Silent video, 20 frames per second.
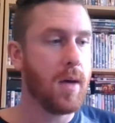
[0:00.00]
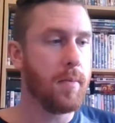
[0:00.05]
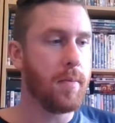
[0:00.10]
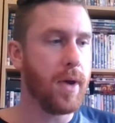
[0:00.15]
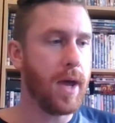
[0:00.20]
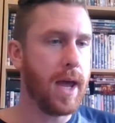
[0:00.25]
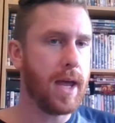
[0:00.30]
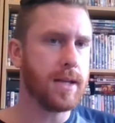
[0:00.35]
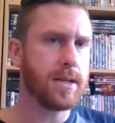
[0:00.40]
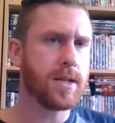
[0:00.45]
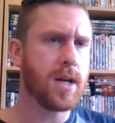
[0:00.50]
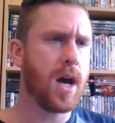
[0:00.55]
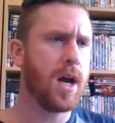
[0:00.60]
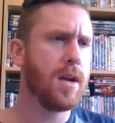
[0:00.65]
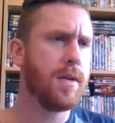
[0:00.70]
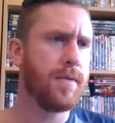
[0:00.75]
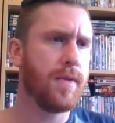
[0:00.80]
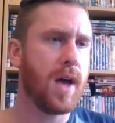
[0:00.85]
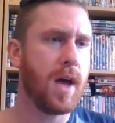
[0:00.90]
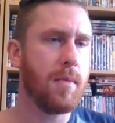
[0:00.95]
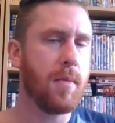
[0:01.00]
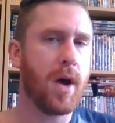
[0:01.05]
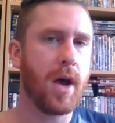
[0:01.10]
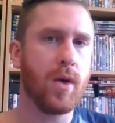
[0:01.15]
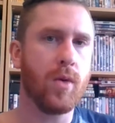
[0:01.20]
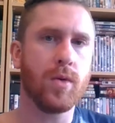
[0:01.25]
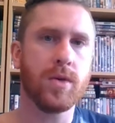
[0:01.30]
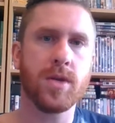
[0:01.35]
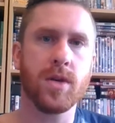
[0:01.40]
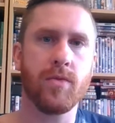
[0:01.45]
but it's kind of like my
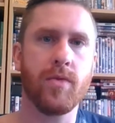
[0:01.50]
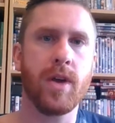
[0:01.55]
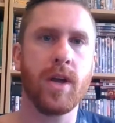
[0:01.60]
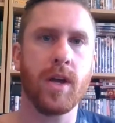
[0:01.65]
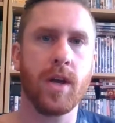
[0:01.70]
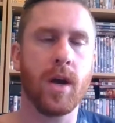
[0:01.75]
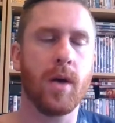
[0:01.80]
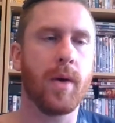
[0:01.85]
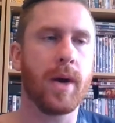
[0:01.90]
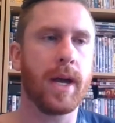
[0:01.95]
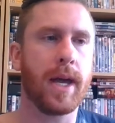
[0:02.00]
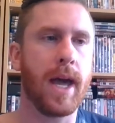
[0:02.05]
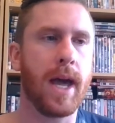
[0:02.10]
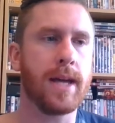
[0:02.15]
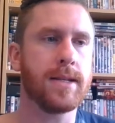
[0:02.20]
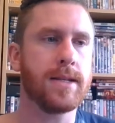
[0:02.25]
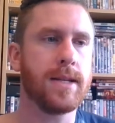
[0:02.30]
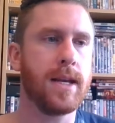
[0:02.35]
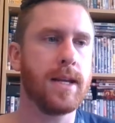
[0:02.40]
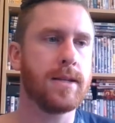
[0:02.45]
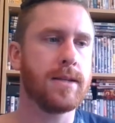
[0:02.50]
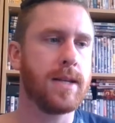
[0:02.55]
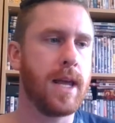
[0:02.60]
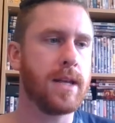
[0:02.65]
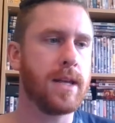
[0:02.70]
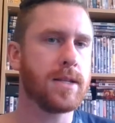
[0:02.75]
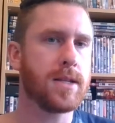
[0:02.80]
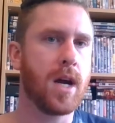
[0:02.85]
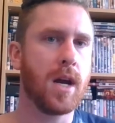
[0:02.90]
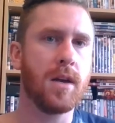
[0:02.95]
alter ego, I guess.
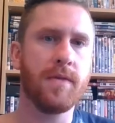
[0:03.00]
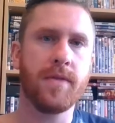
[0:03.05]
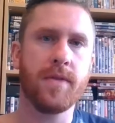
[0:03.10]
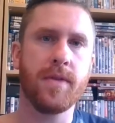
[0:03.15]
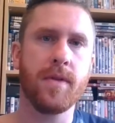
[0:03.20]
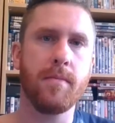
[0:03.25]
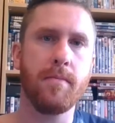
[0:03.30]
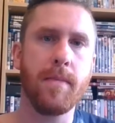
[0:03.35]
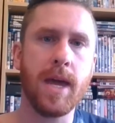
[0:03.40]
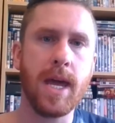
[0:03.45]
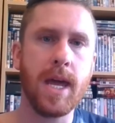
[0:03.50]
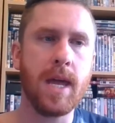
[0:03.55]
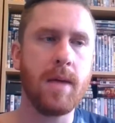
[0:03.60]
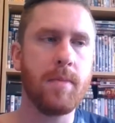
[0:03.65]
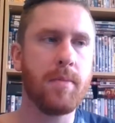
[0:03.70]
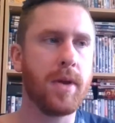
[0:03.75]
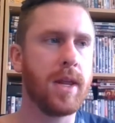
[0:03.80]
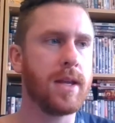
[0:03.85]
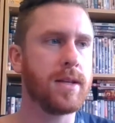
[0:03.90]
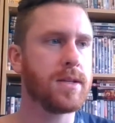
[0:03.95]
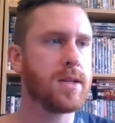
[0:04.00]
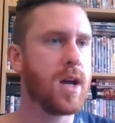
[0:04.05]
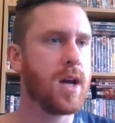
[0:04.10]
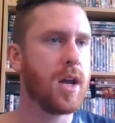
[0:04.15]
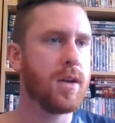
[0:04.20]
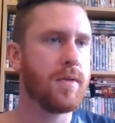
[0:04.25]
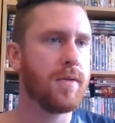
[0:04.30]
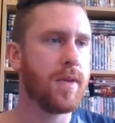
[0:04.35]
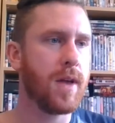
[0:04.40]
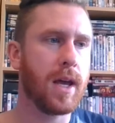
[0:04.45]
It's kind of the me, but it's
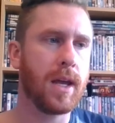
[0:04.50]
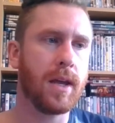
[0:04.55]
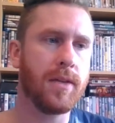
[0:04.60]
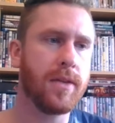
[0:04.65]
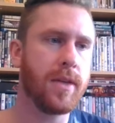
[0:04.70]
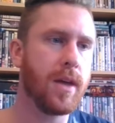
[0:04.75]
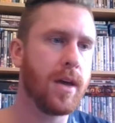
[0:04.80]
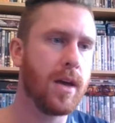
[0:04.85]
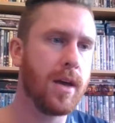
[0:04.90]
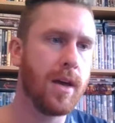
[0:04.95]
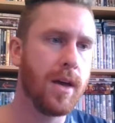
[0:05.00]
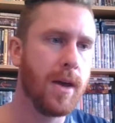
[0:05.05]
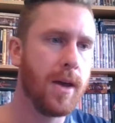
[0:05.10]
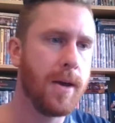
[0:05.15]
kind of like the